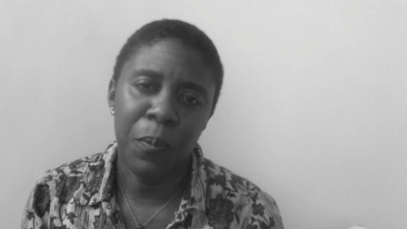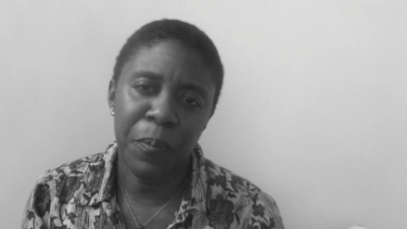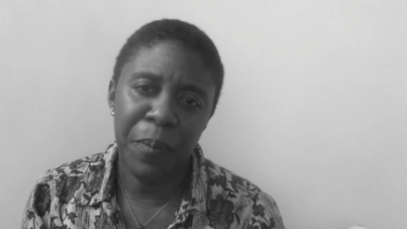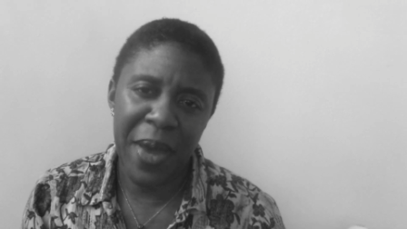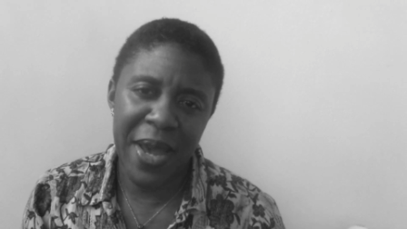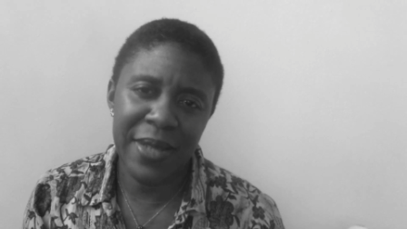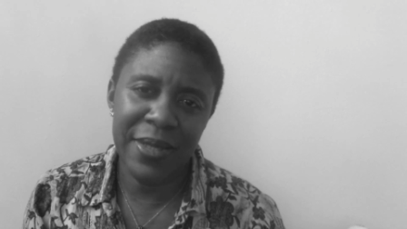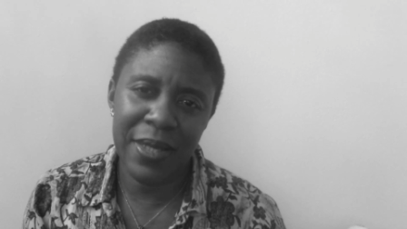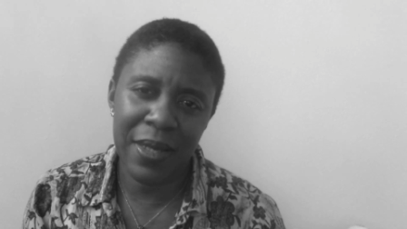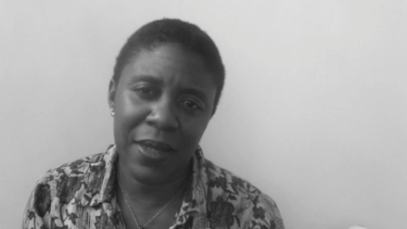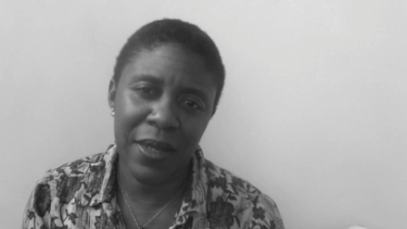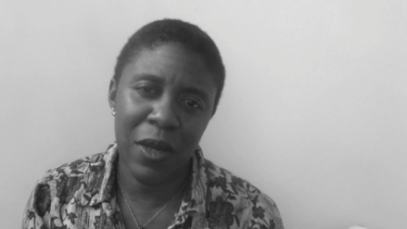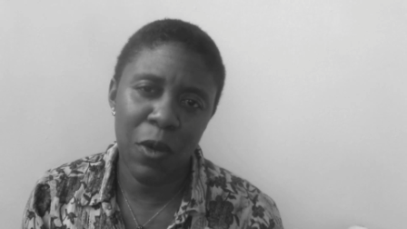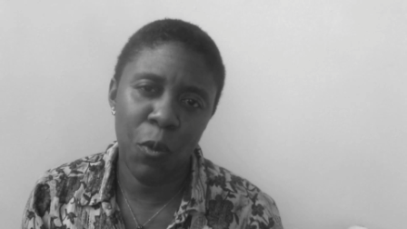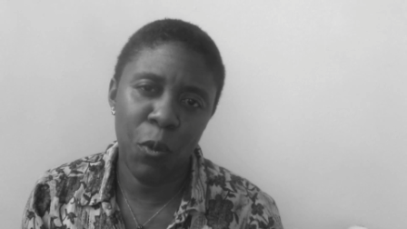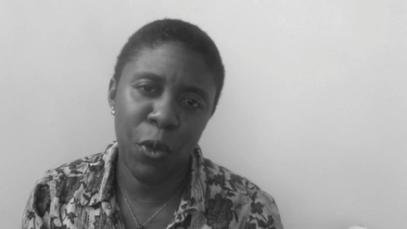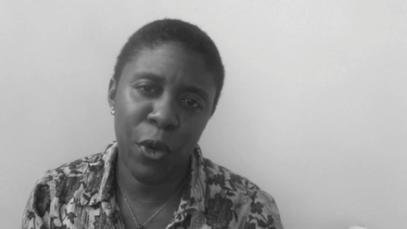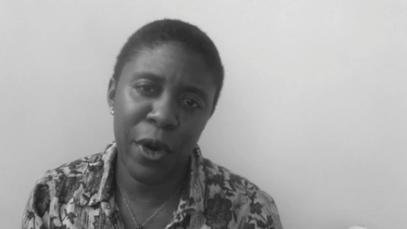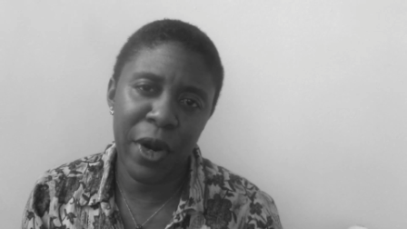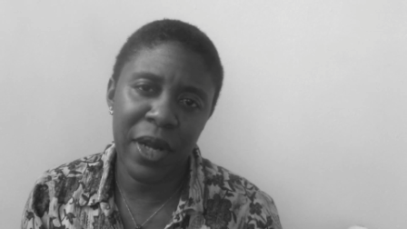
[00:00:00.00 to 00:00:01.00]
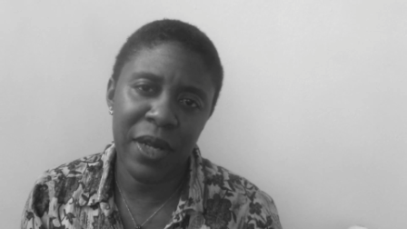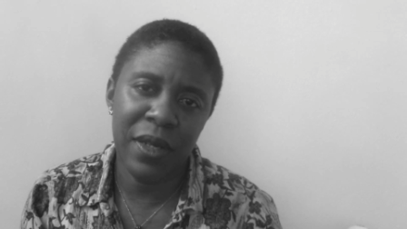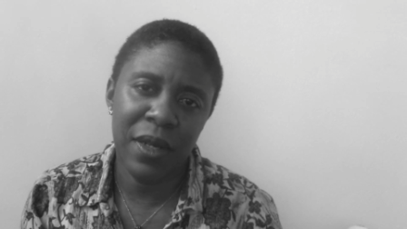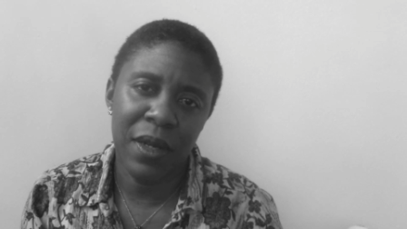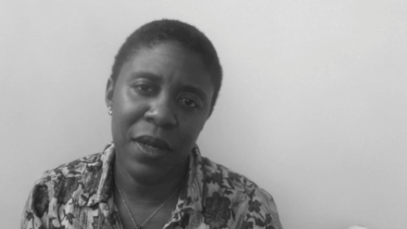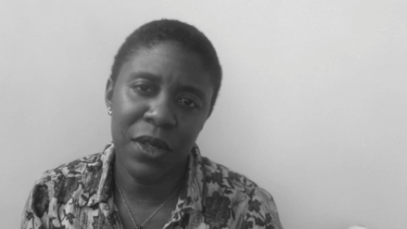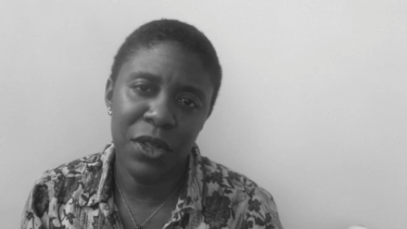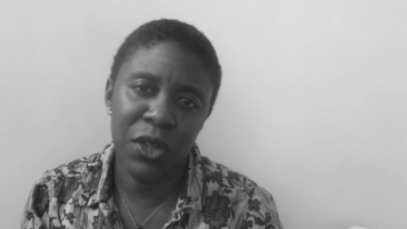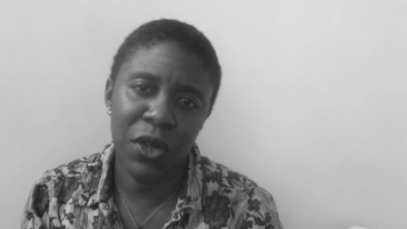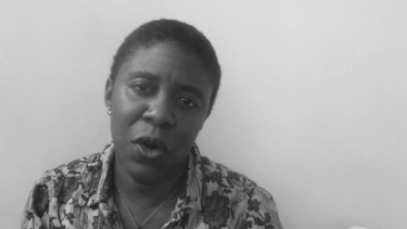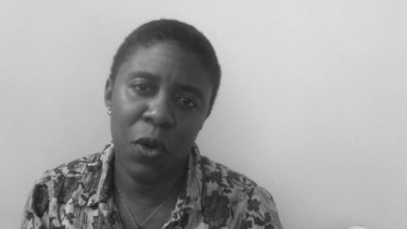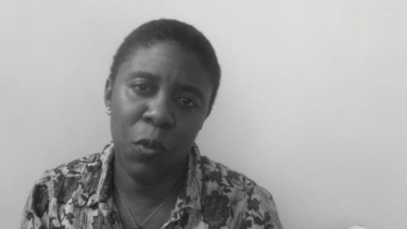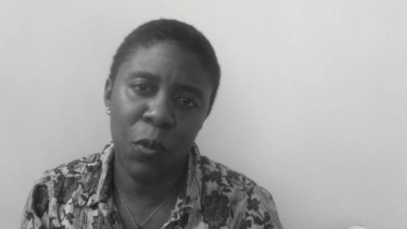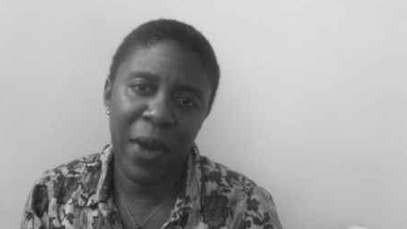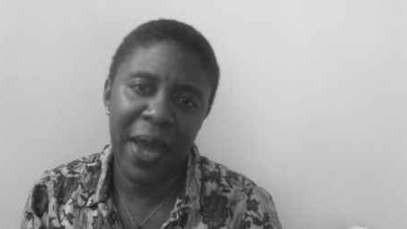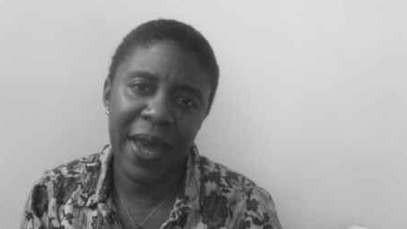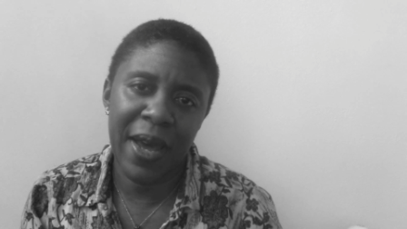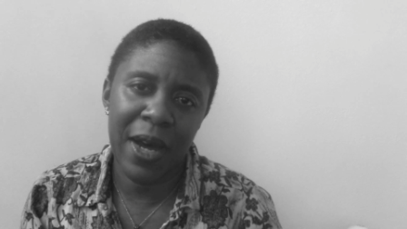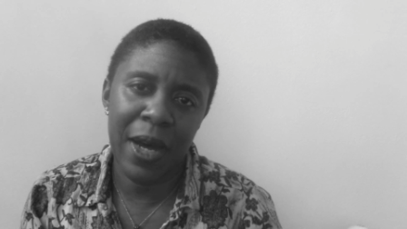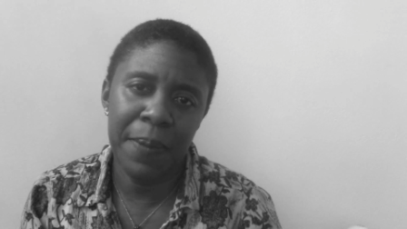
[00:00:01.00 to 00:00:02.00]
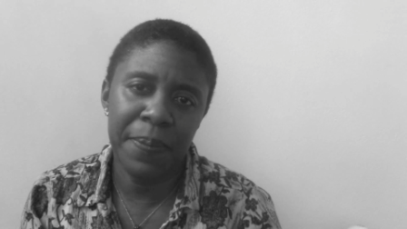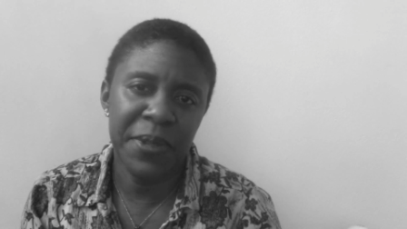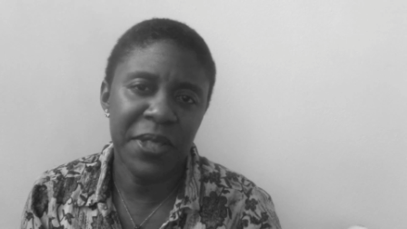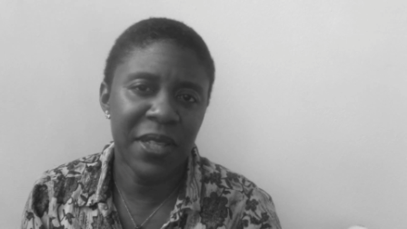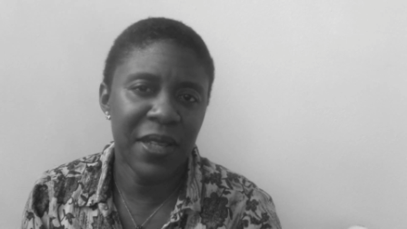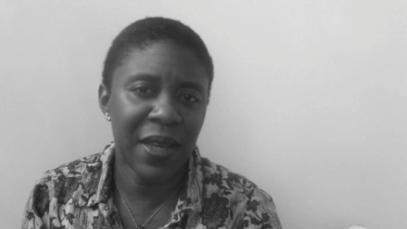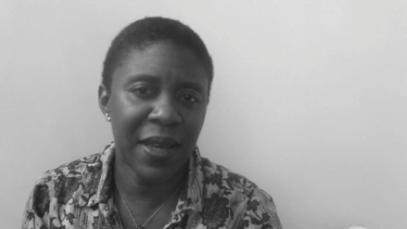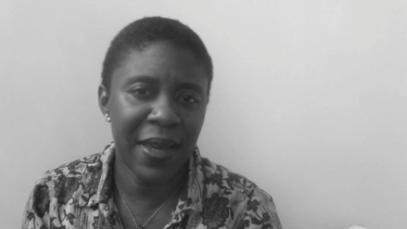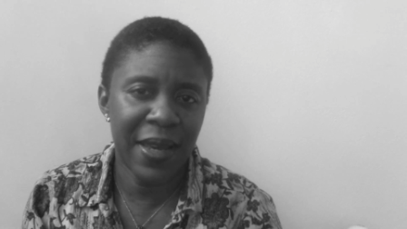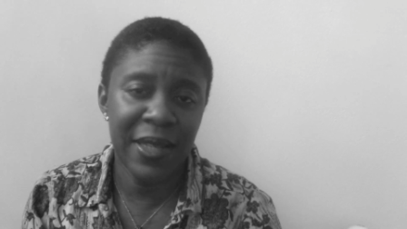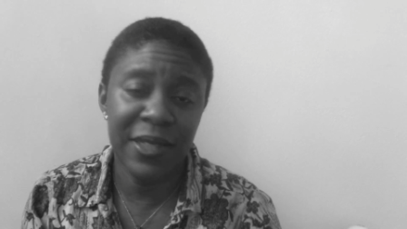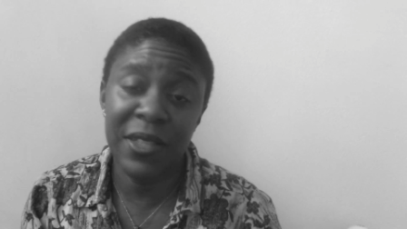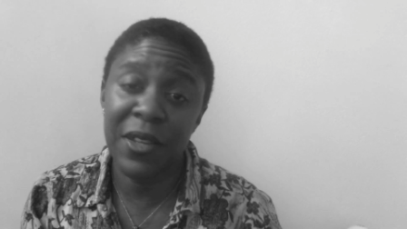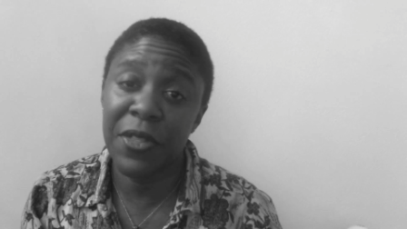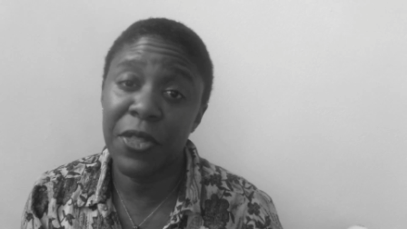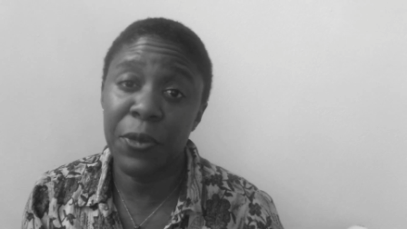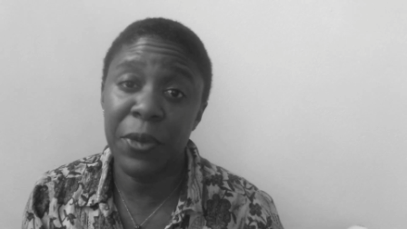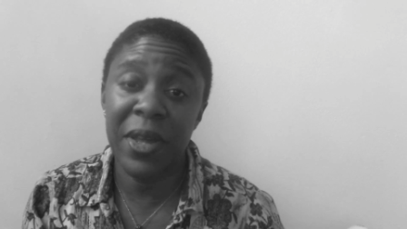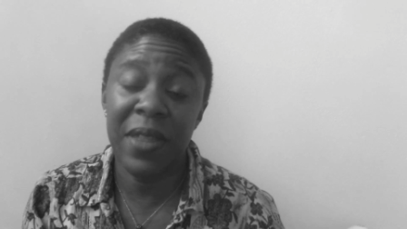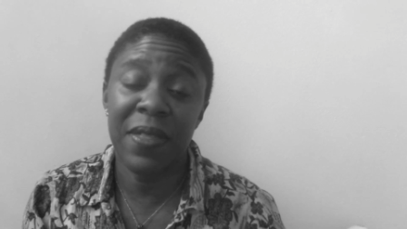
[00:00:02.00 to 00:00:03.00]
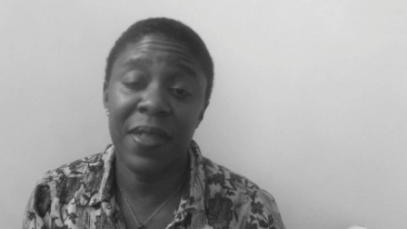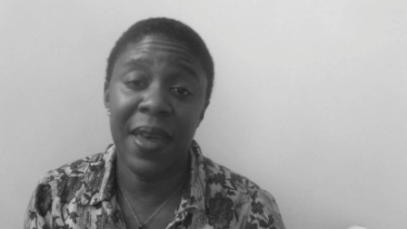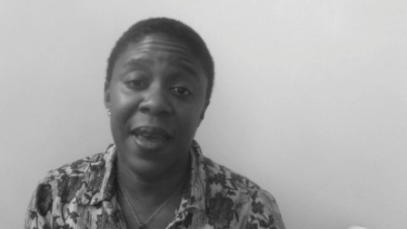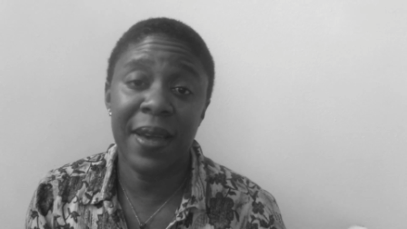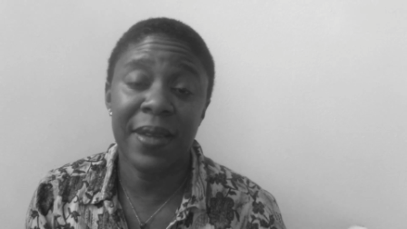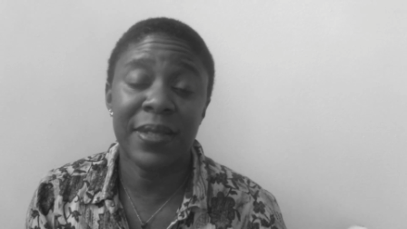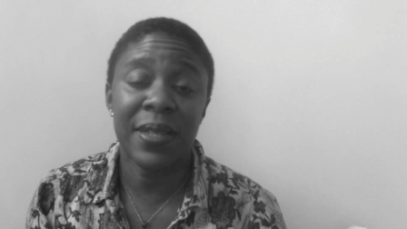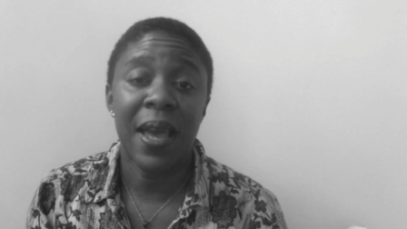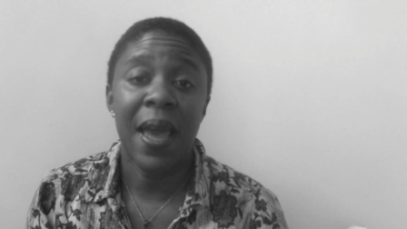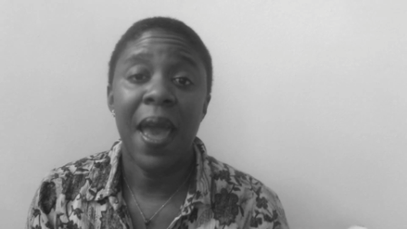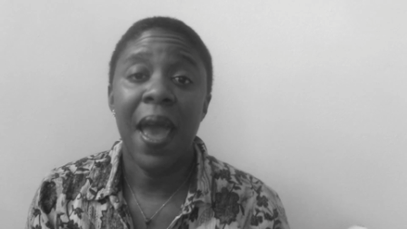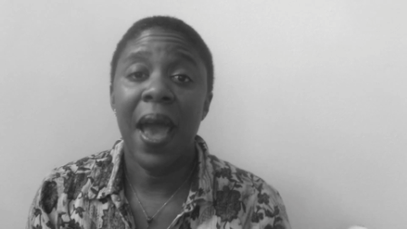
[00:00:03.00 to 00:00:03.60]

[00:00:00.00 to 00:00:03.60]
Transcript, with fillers: Basically, work your way up till you get to three things.